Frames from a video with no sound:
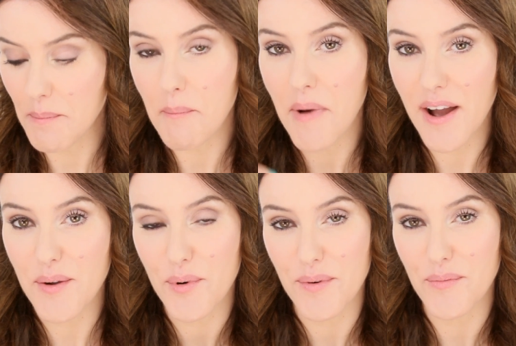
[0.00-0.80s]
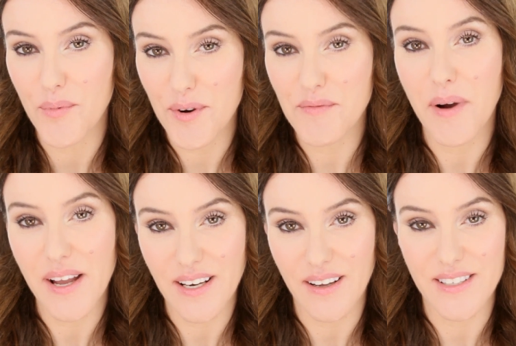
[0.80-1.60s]
my one of
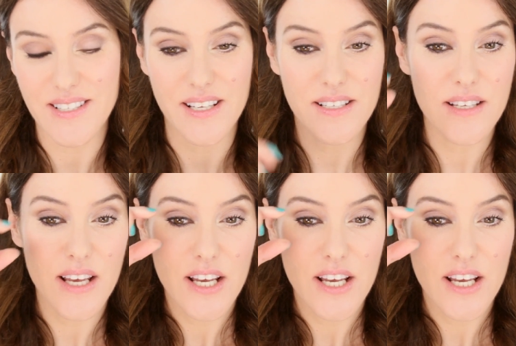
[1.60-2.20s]
my glasses